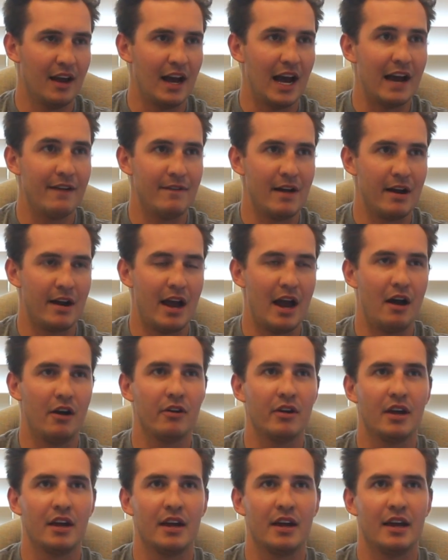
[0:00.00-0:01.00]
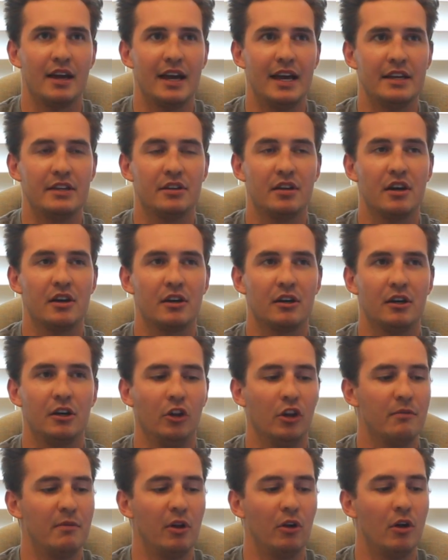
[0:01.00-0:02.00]
I found out it took a
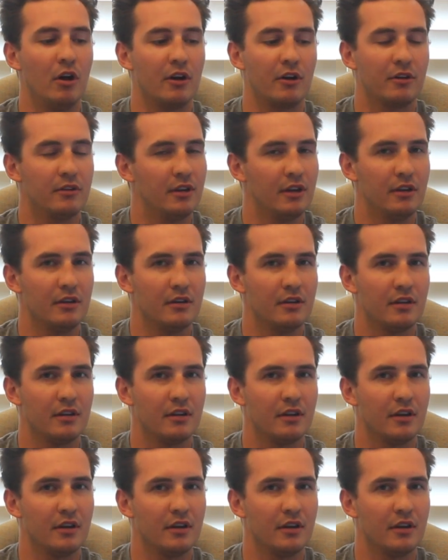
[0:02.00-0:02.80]
little bit longer than